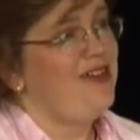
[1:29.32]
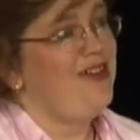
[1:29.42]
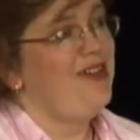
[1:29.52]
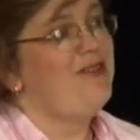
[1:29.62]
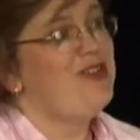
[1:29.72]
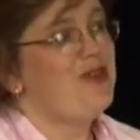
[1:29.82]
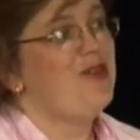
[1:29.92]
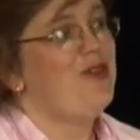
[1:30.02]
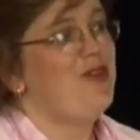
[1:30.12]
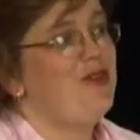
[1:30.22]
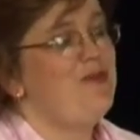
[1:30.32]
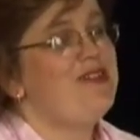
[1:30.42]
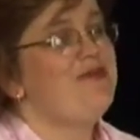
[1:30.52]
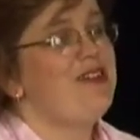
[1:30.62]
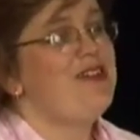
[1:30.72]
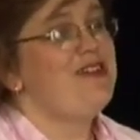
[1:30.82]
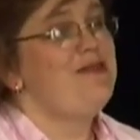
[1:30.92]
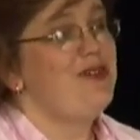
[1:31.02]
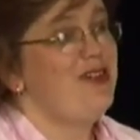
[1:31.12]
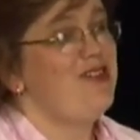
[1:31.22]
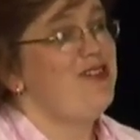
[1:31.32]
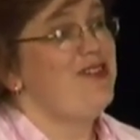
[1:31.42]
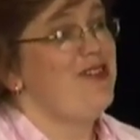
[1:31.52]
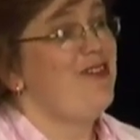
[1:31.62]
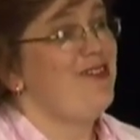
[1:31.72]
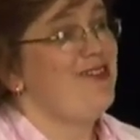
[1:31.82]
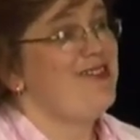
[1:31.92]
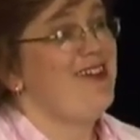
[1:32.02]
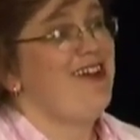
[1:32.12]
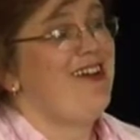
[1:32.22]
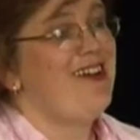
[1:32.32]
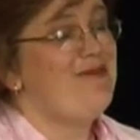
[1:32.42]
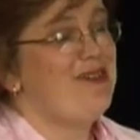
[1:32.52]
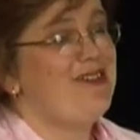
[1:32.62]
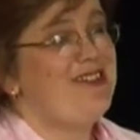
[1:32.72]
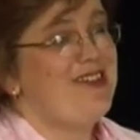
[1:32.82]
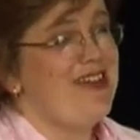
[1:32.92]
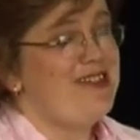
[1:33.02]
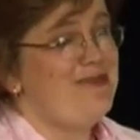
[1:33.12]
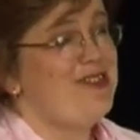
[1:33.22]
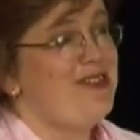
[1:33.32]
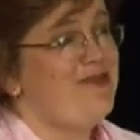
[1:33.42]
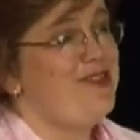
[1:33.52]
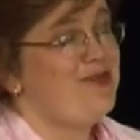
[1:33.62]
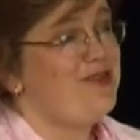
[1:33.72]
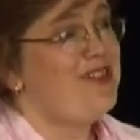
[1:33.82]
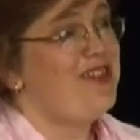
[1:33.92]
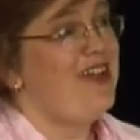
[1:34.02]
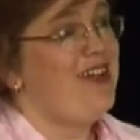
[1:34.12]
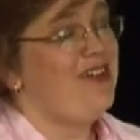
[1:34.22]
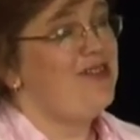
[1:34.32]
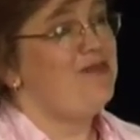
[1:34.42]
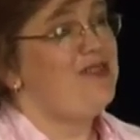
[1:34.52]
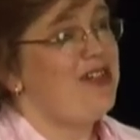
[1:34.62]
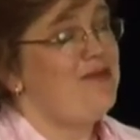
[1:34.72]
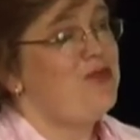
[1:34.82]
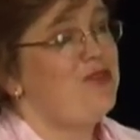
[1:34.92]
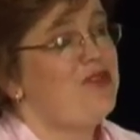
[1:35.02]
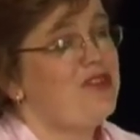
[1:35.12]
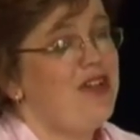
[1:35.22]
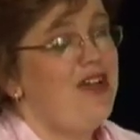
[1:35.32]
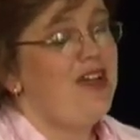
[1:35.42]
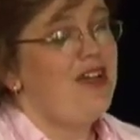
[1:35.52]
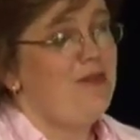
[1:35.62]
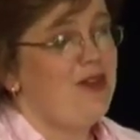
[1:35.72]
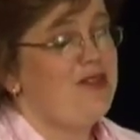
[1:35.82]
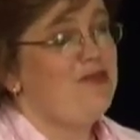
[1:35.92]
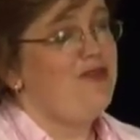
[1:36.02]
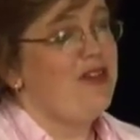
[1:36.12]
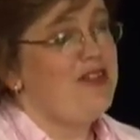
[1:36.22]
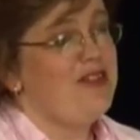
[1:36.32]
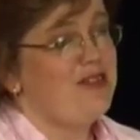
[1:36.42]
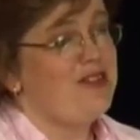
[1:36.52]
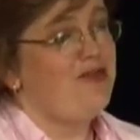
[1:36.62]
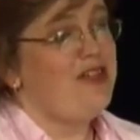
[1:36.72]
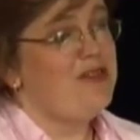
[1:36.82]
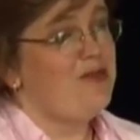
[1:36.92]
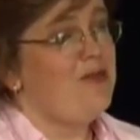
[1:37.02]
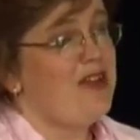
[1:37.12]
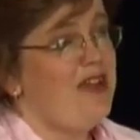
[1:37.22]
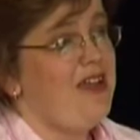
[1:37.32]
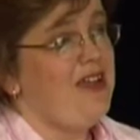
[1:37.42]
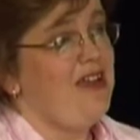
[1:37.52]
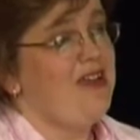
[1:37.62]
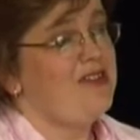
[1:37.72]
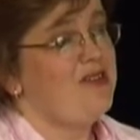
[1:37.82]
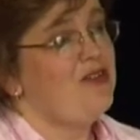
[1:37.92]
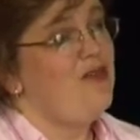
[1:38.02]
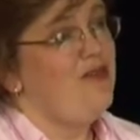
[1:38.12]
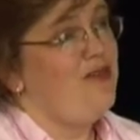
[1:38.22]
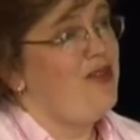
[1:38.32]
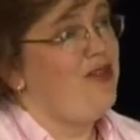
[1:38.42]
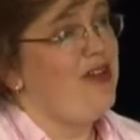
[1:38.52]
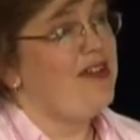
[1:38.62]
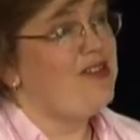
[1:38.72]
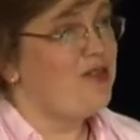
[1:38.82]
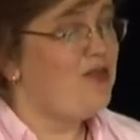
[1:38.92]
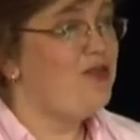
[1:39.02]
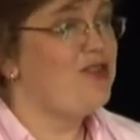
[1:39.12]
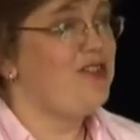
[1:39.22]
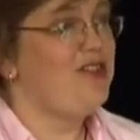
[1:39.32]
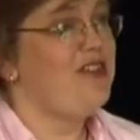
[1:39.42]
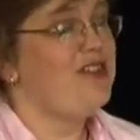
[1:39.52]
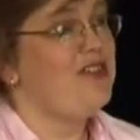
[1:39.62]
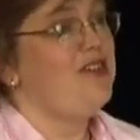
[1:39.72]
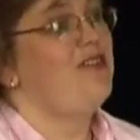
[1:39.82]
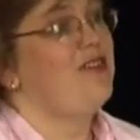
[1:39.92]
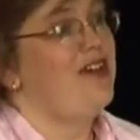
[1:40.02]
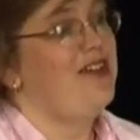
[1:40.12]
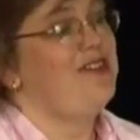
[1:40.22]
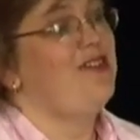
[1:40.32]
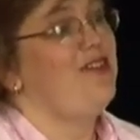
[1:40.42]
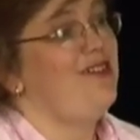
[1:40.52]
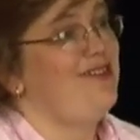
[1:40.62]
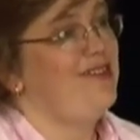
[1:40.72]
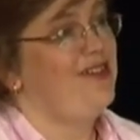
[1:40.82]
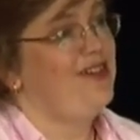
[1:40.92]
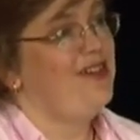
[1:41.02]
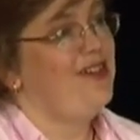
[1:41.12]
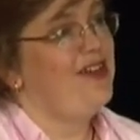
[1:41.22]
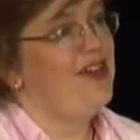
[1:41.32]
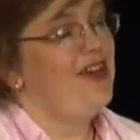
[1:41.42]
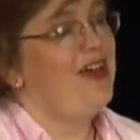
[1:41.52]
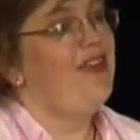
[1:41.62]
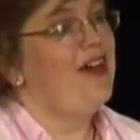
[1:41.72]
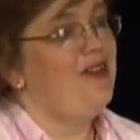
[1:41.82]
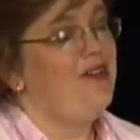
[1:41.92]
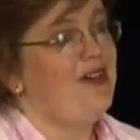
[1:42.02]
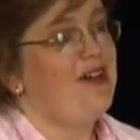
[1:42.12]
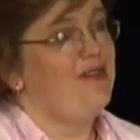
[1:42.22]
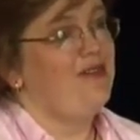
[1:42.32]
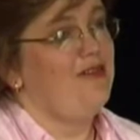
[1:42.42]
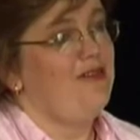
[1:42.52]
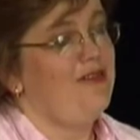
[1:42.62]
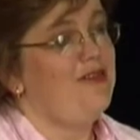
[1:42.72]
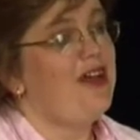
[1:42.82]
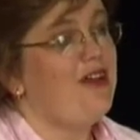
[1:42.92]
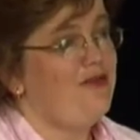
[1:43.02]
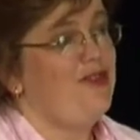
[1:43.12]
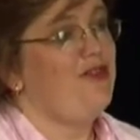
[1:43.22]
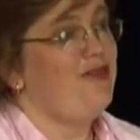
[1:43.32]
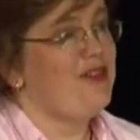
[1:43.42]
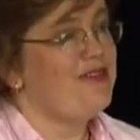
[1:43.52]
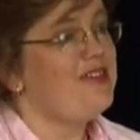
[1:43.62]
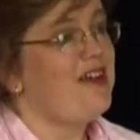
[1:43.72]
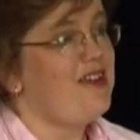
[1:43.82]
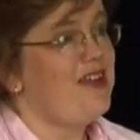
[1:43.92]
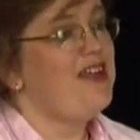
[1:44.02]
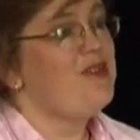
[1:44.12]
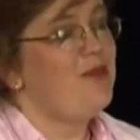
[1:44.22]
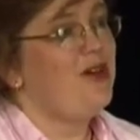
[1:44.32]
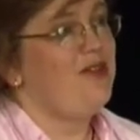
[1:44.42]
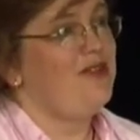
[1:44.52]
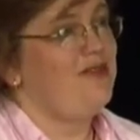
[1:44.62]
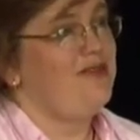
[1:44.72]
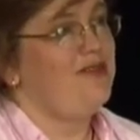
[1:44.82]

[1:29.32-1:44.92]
know, we joke at home, we need an emergency yoghurt, you know, because he gets himself into a state, and sometimes just because I feed him on my knee, it's a comfort thing, it's a cuddle and it's a yoghurt, and it's all, and that fulfills that need more than